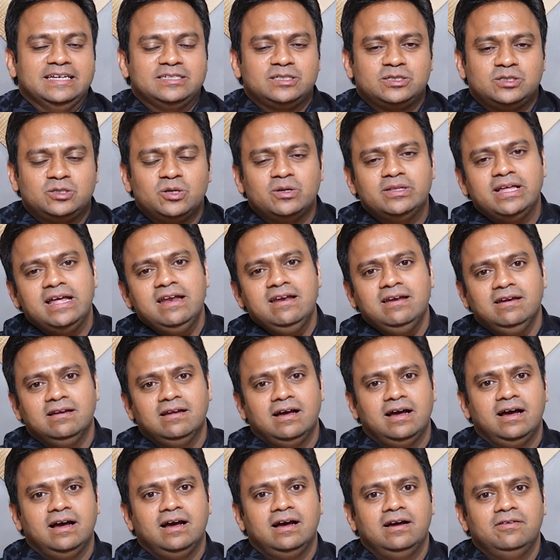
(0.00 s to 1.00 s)
So then,
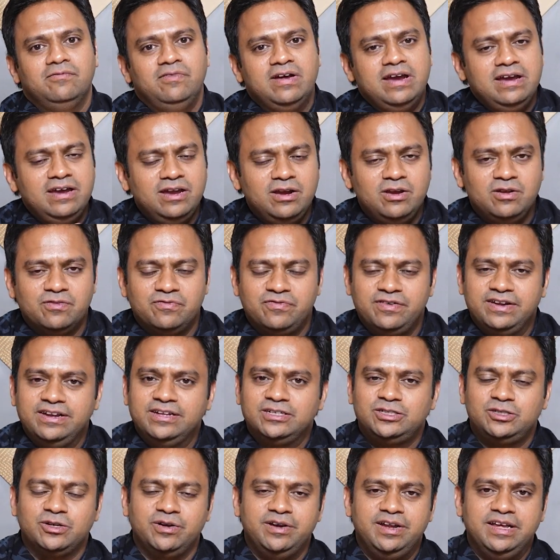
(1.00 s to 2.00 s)
when did you
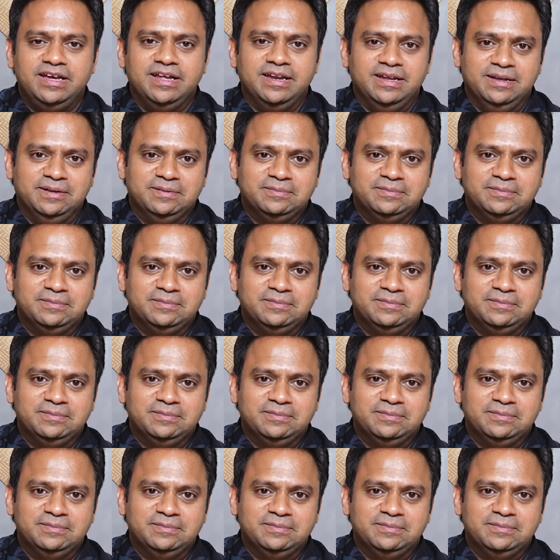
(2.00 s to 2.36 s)
finish your degree?